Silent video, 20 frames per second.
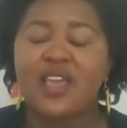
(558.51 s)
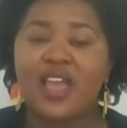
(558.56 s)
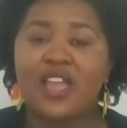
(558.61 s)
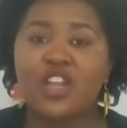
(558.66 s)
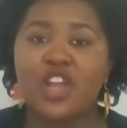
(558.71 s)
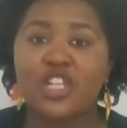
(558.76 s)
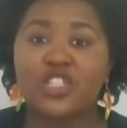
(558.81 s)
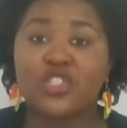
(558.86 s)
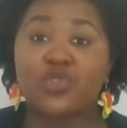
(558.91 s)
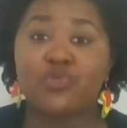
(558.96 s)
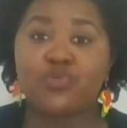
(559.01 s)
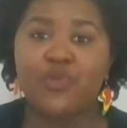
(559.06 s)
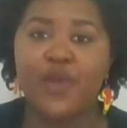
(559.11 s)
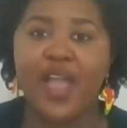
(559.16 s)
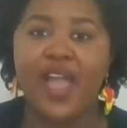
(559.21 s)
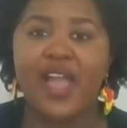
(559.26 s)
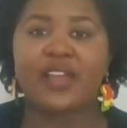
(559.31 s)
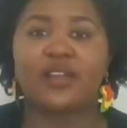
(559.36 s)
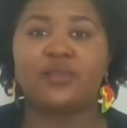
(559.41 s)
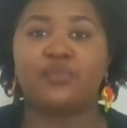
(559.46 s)
And not to
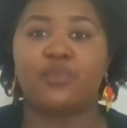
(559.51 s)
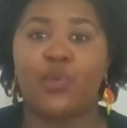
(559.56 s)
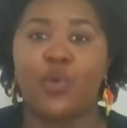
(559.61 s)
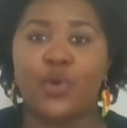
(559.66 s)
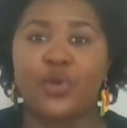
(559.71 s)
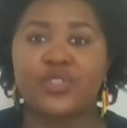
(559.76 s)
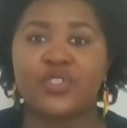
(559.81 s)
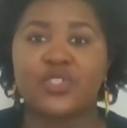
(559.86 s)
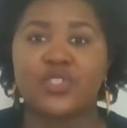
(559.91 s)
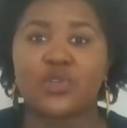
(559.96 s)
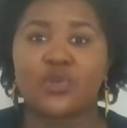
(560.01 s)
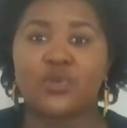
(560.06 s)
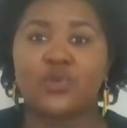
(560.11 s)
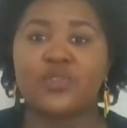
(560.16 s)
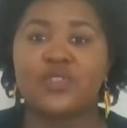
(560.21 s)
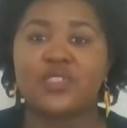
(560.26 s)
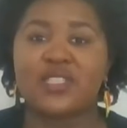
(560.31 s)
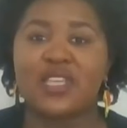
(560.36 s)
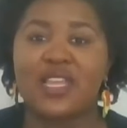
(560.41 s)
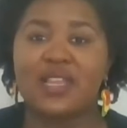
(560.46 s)
rag on boarding
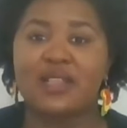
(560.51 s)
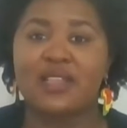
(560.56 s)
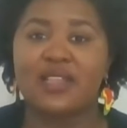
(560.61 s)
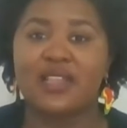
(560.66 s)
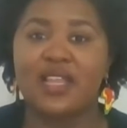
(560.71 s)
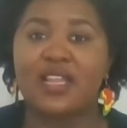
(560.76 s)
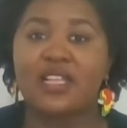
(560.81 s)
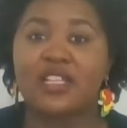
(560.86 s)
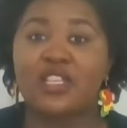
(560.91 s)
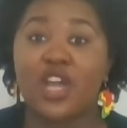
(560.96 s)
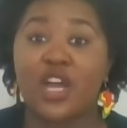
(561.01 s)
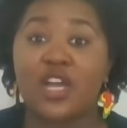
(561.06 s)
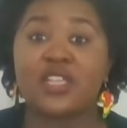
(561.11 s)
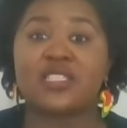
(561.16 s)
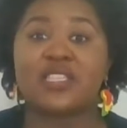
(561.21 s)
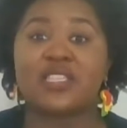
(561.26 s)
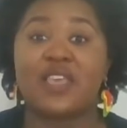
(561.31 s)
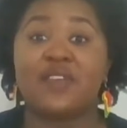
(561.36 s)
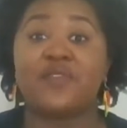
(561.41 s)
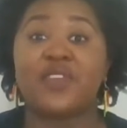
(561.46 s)
schools, it
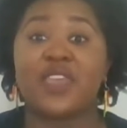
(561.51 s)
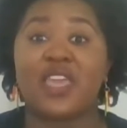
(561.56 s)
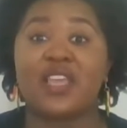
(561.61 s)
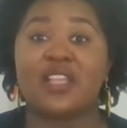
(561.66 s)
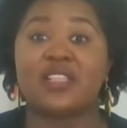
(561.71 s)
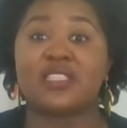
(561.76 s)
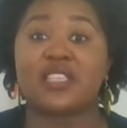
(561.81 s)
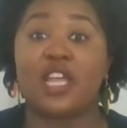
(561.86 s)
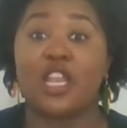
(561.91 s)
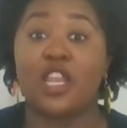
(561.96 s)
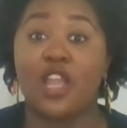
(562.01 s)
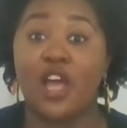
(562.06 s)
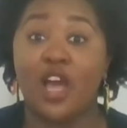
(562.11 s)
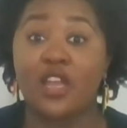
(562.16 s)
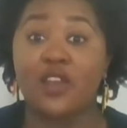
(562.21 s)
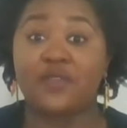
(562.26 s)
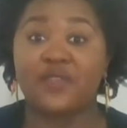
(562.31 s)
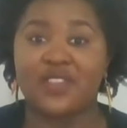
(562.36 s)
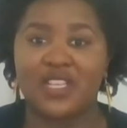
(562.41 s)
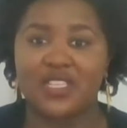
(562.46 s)
does give kids a
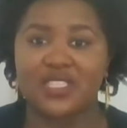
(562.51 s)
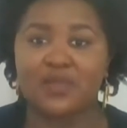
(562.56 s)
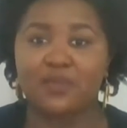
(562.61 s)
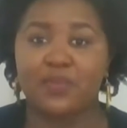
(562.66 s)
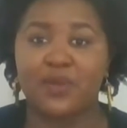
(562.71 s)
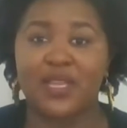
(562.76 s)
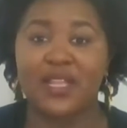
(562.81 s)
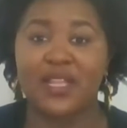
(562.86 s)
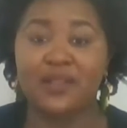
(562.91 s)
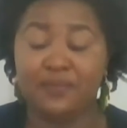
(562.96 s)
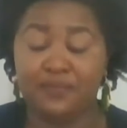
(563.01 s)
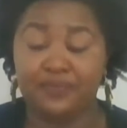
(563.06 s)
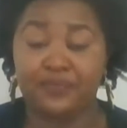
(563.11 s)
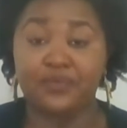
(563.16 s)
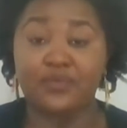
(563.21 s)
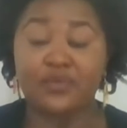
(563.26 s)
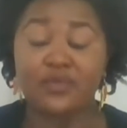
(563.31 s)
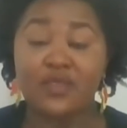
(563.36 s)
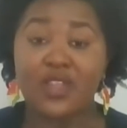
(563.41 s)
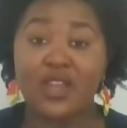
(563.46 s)
lot of discipline,
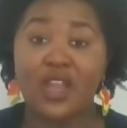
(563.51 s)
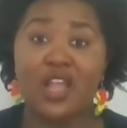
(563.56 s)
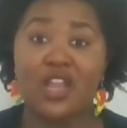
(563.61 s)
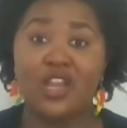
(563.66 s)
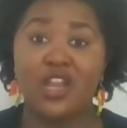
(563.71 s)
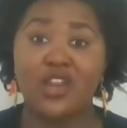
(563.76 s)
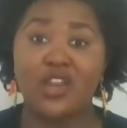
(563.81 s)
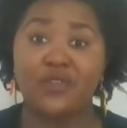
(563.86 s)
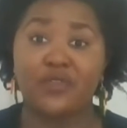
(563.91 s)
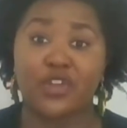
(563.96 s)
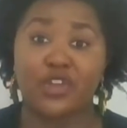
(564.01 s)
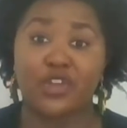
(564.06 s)
it